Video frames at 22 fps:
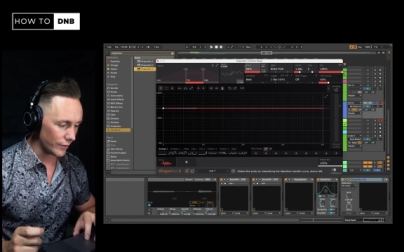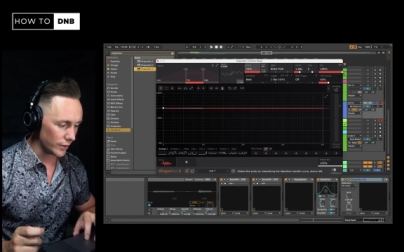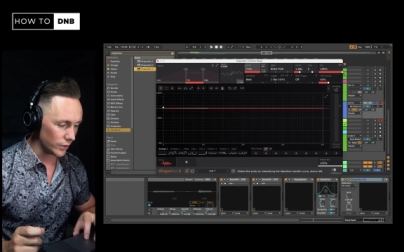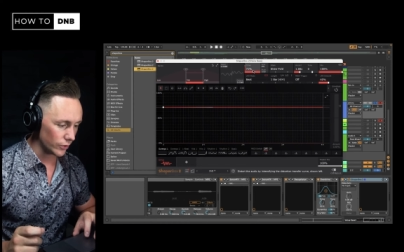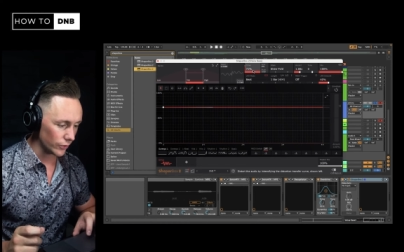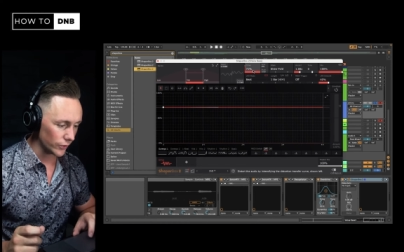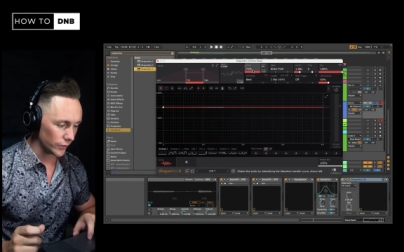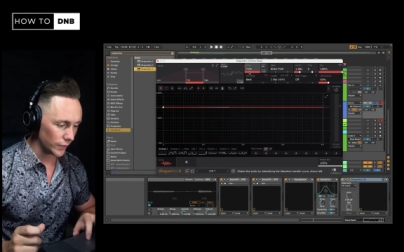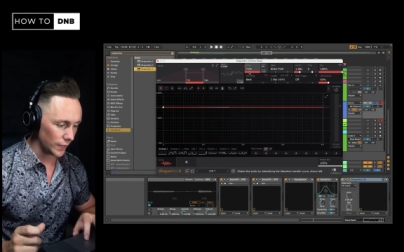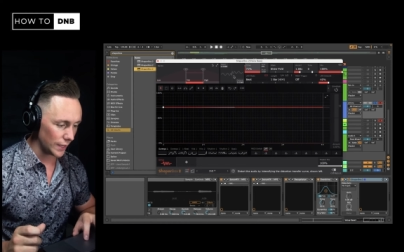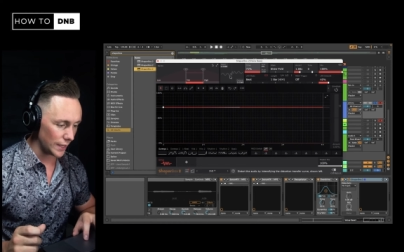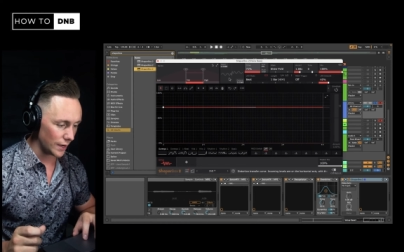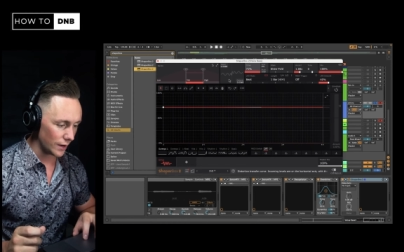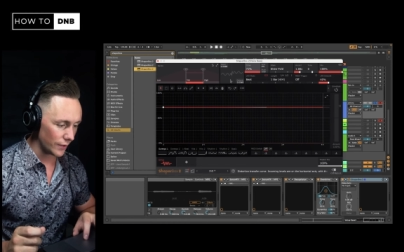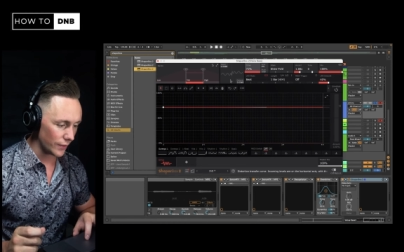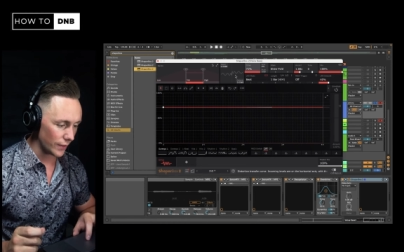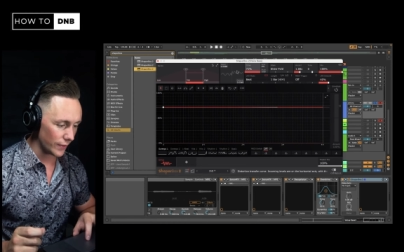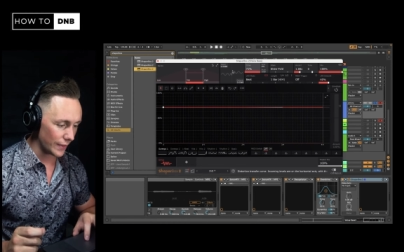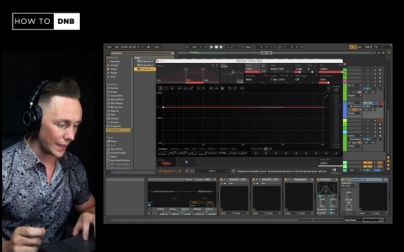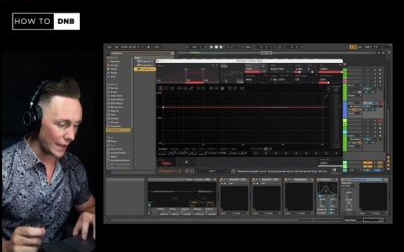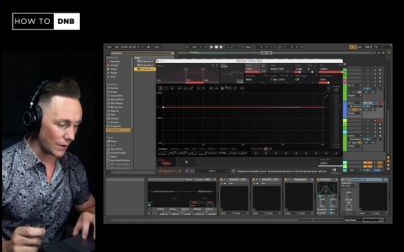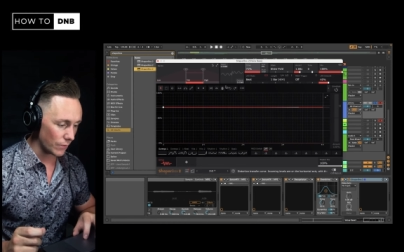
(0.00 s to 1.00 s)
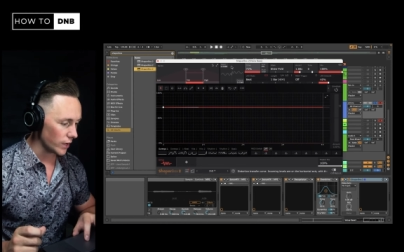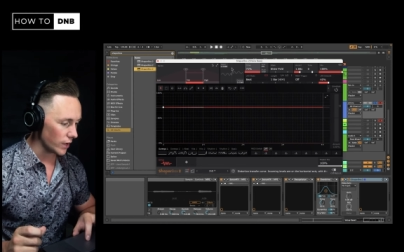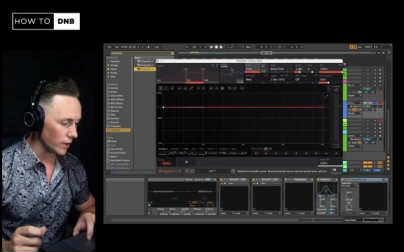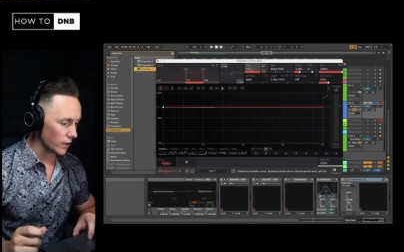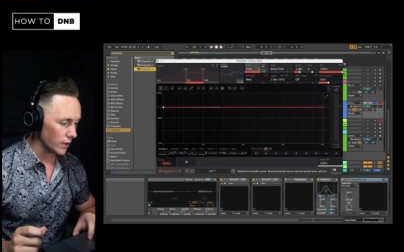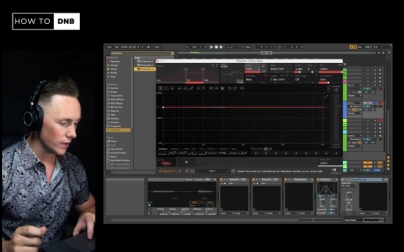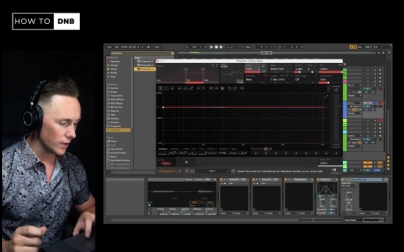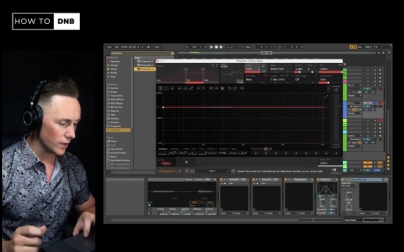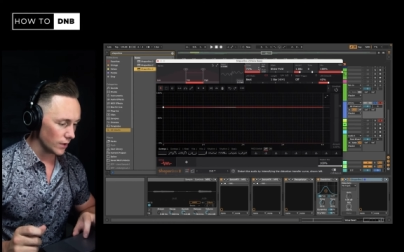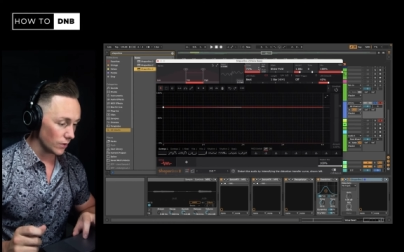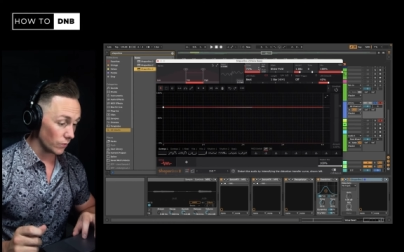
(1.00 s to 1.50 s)
And you'll see here that
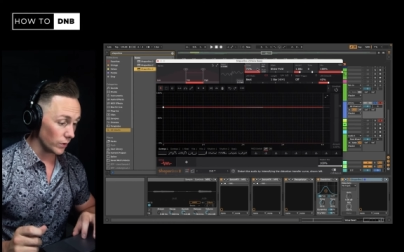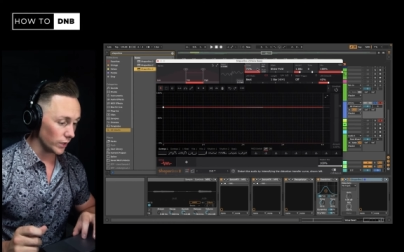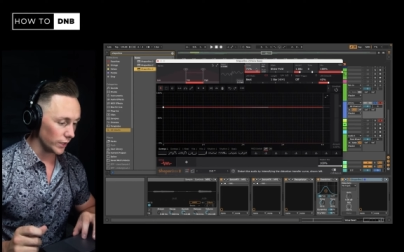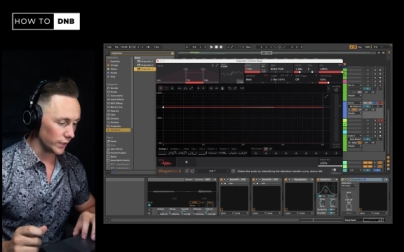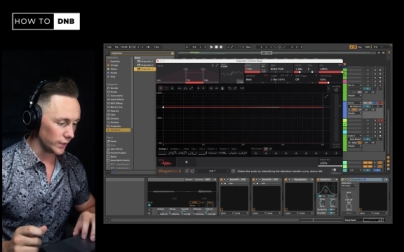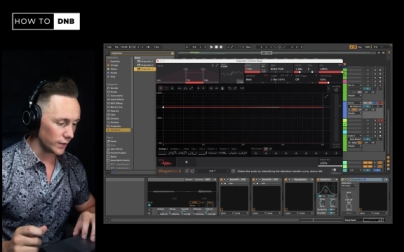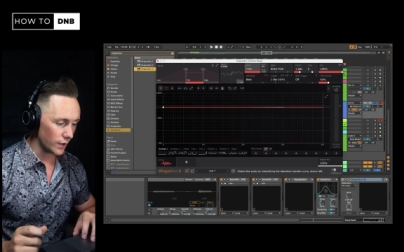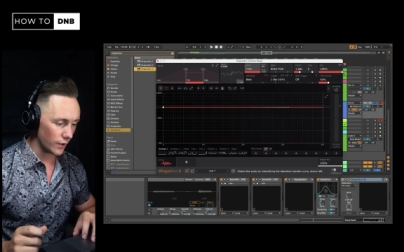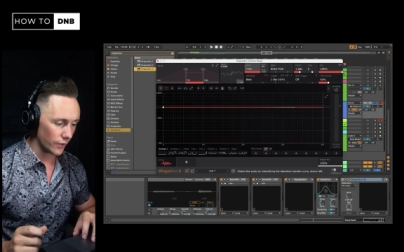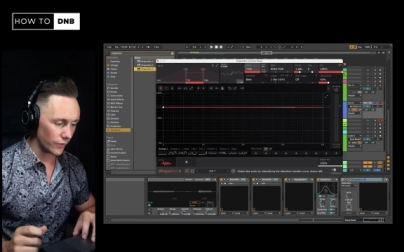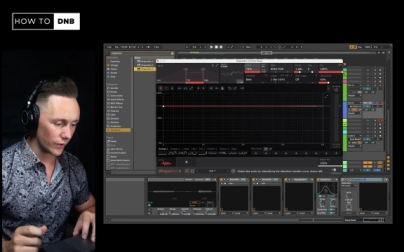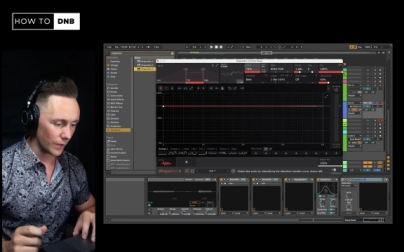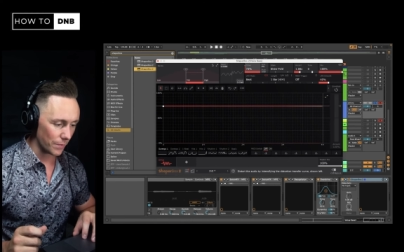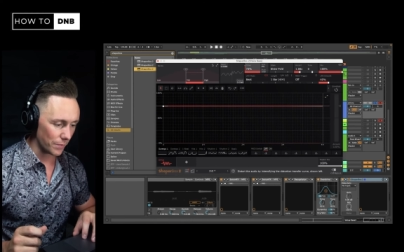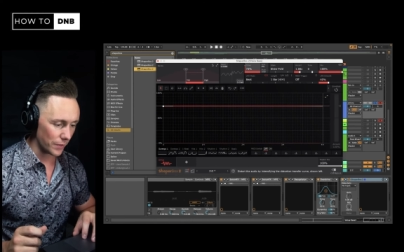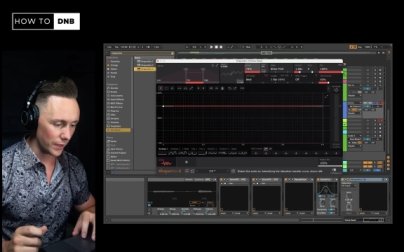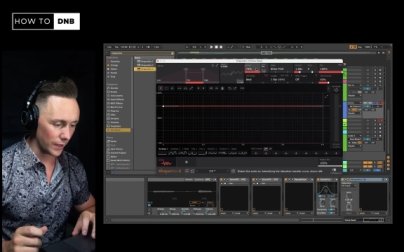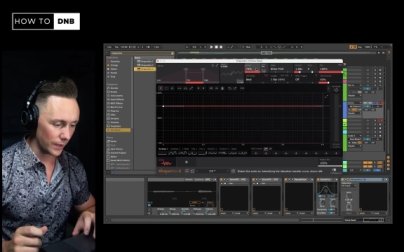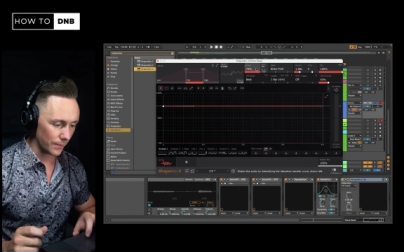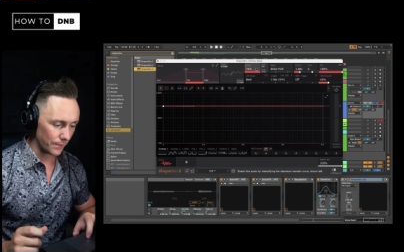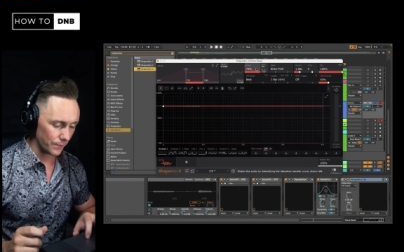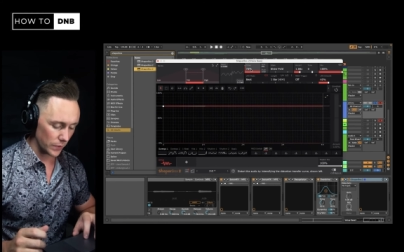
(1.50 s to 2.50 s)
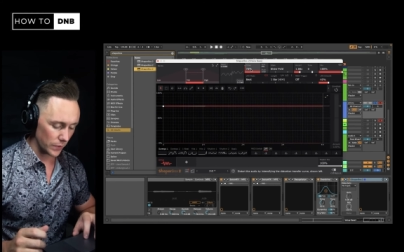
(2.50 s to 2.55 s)
really does something.